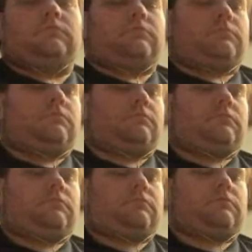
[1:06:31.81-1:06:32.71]

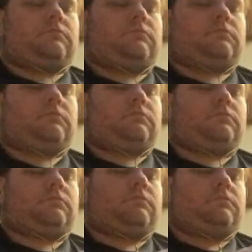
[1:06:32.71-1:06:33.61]
Yeah,
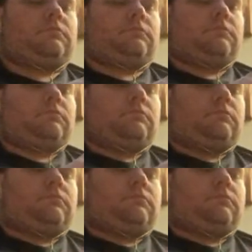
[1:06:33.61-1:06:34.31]
absolutely. I love it.